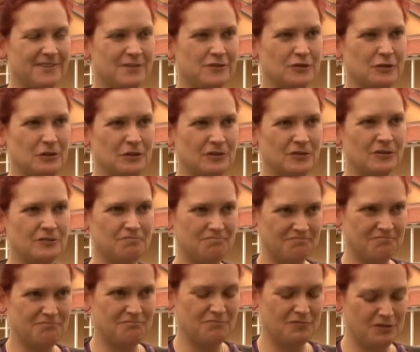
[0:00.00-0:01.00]
in your
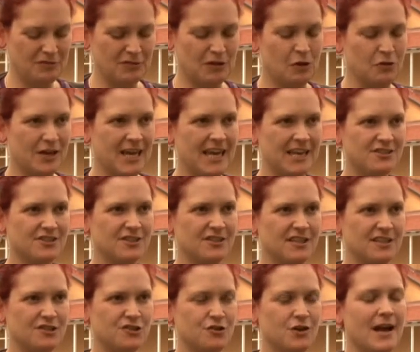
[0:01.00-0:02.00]
location
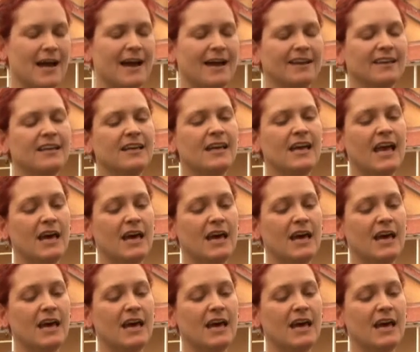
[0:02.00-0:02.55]
that you're at.